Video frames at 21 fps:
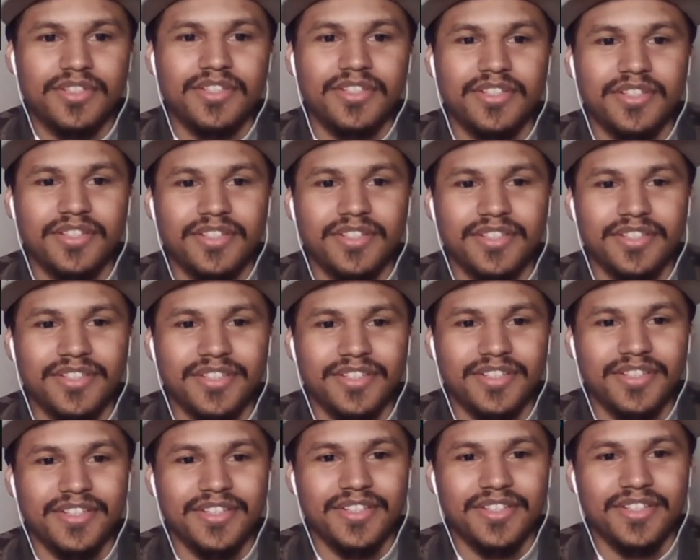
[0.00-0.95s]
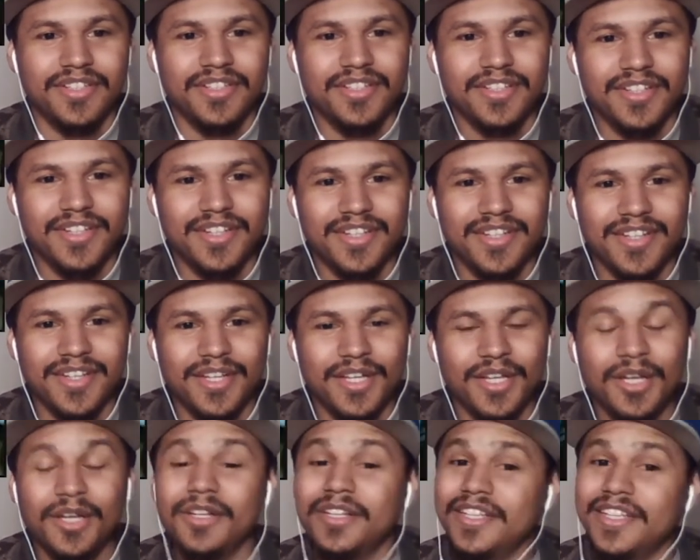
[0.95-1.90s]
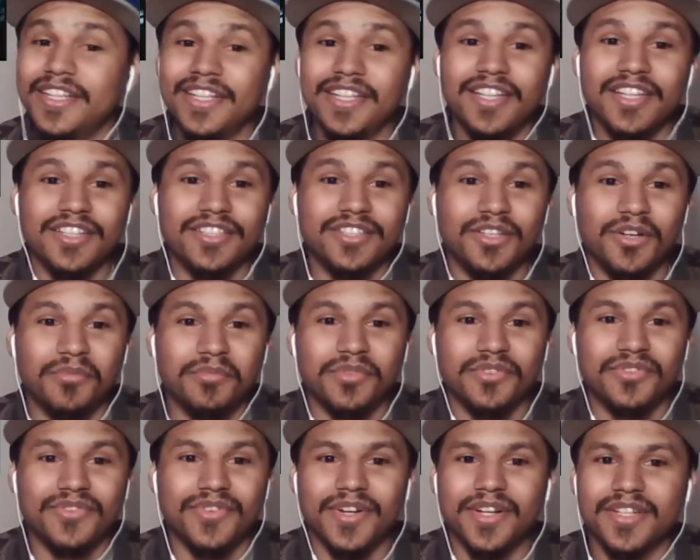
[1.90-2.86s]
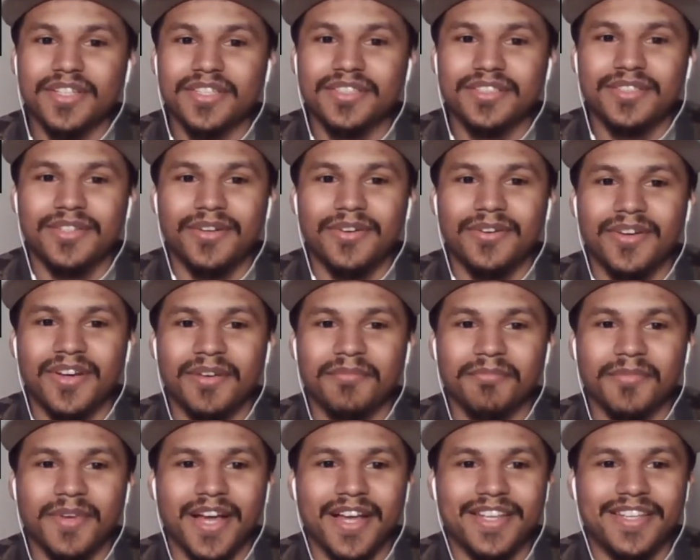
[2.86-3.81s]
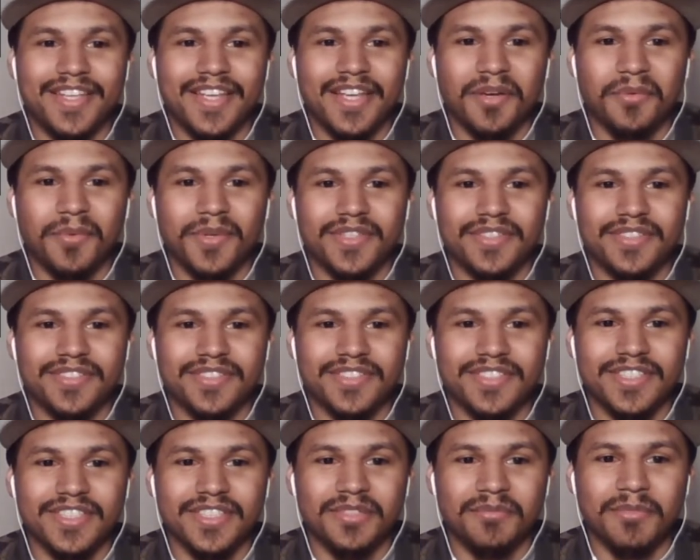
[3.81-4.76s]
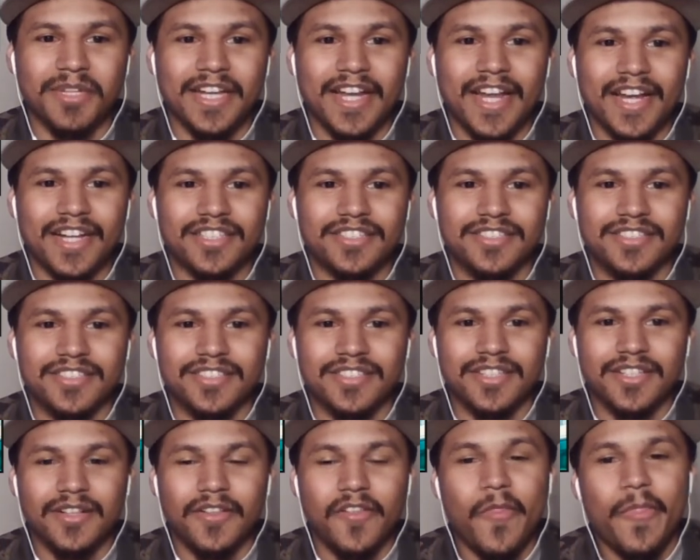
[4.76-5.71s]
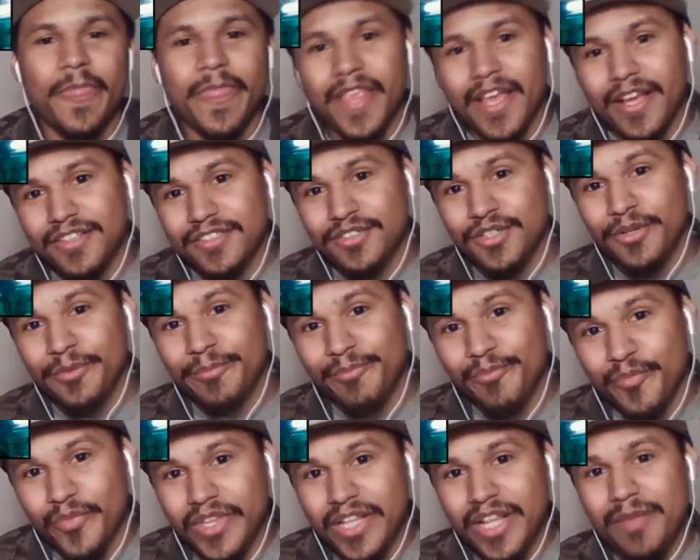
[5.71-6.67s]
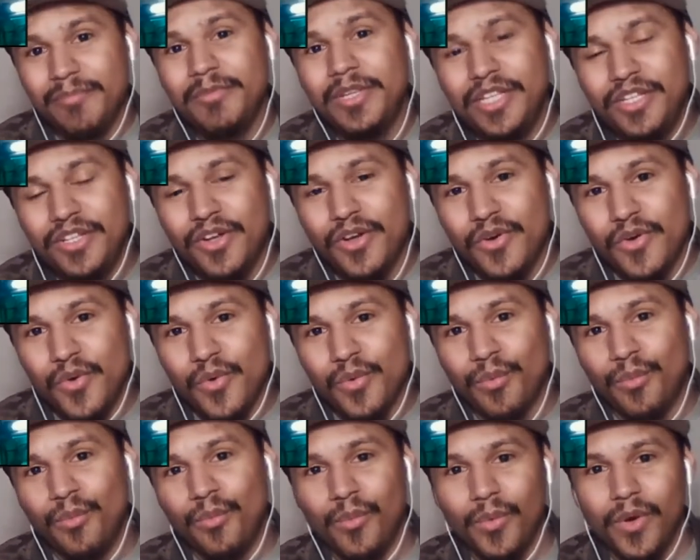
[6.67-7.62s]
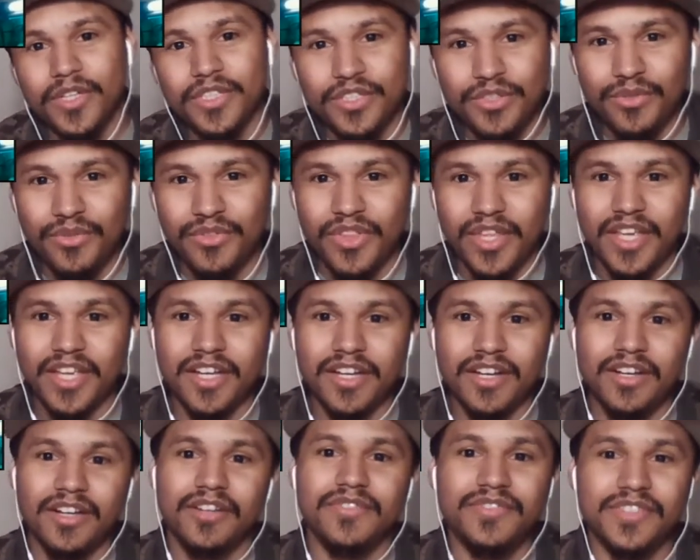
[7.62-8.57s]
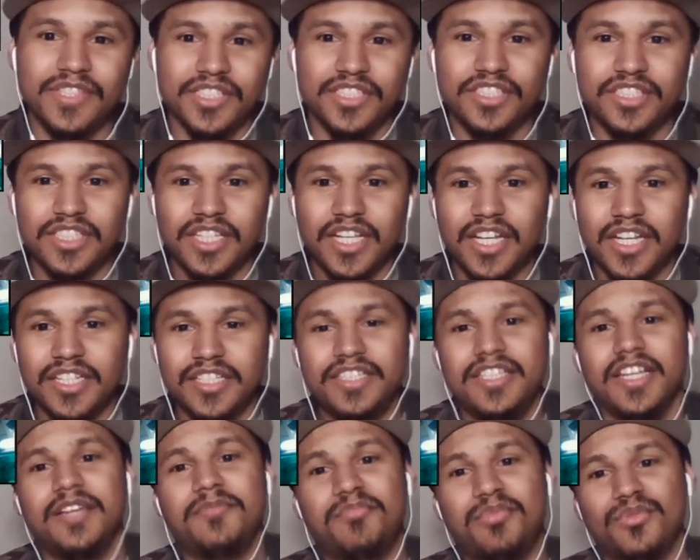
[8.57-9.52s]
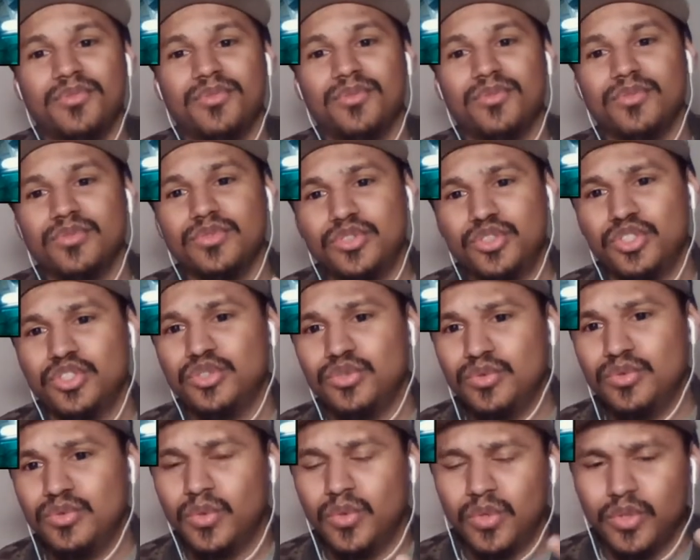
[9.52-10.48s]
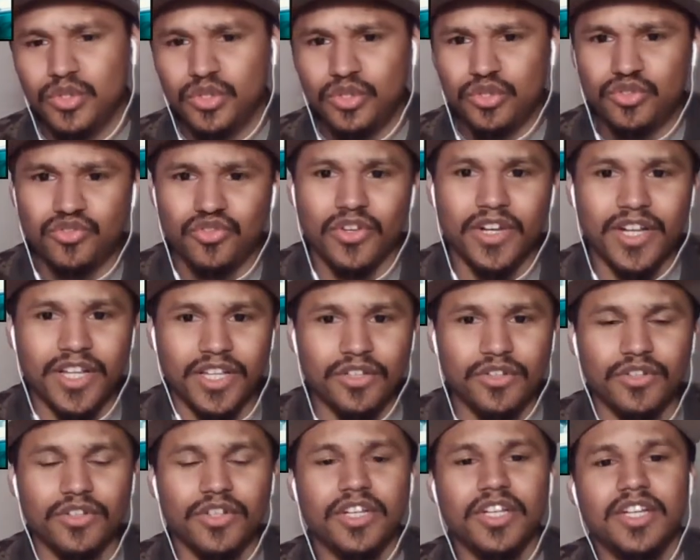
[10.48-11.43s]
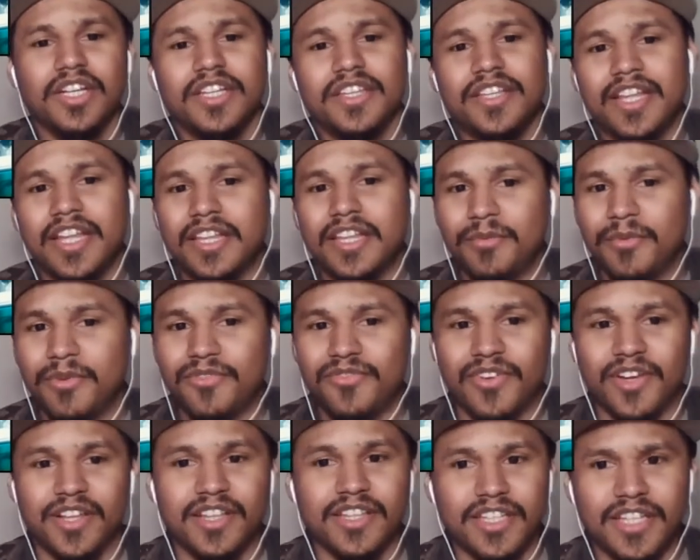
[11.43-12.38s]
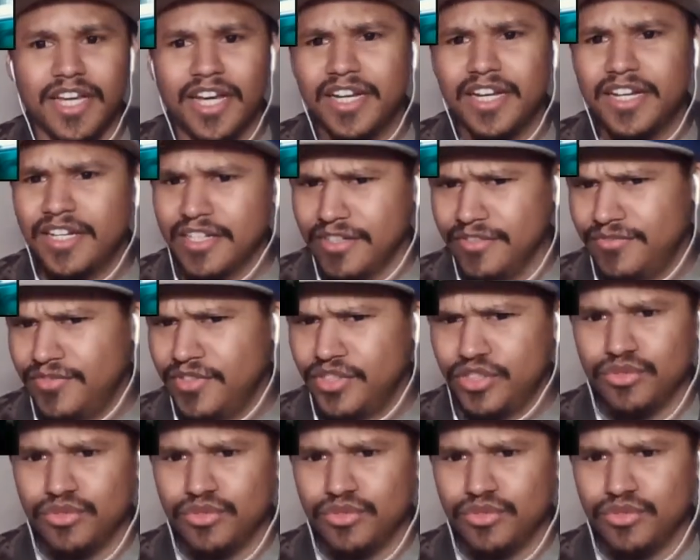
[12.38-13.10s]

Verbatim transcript: they look dope as fuck. So um, I can't wait to see them in action. So let me know what you think of this Deadpool 2 trailer now that we finally got an official